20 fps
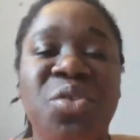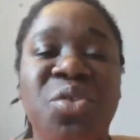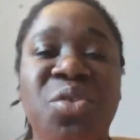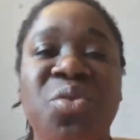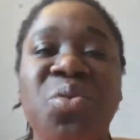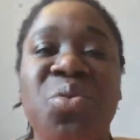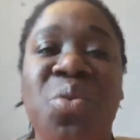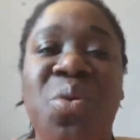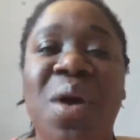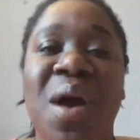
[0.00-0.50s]

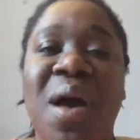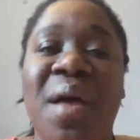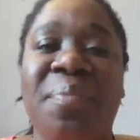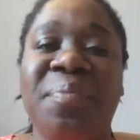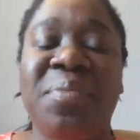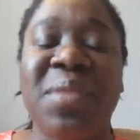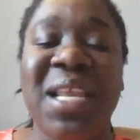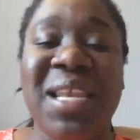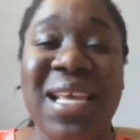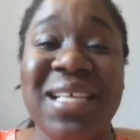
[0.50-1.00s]
to
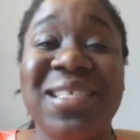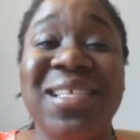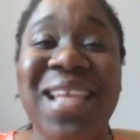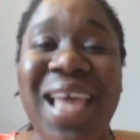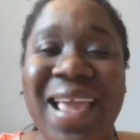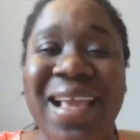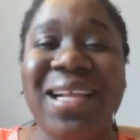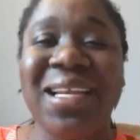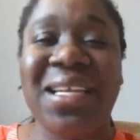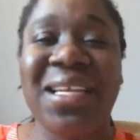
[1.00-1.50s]
less
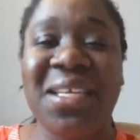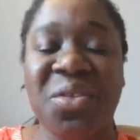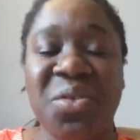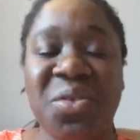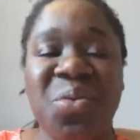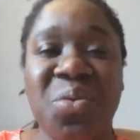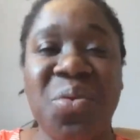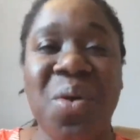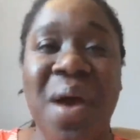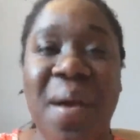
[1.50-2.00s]
likely
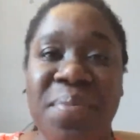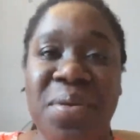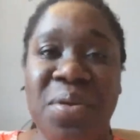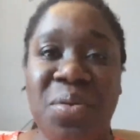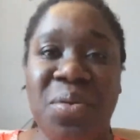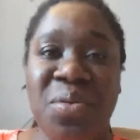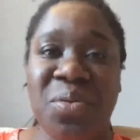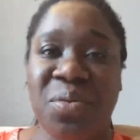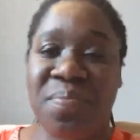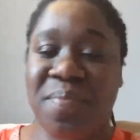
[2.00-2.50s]
to
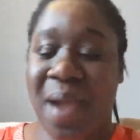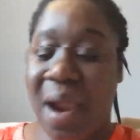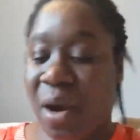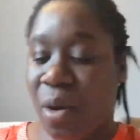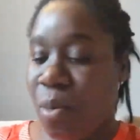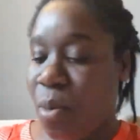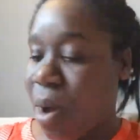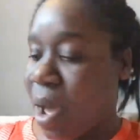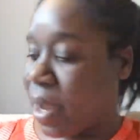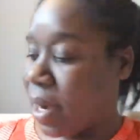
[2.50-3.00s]
abuse
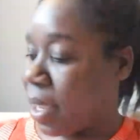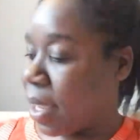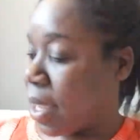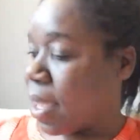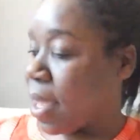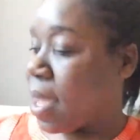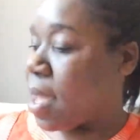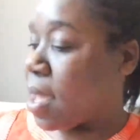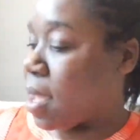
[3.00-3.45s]
marijuana.